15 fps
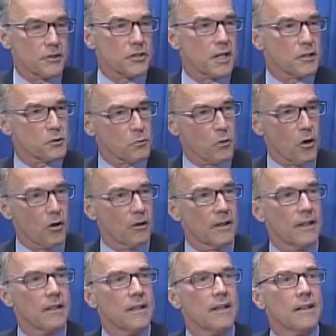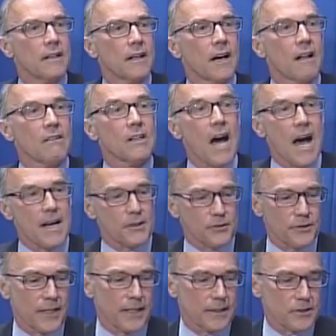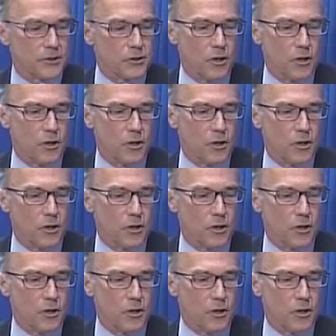the chest wall, a lot of things.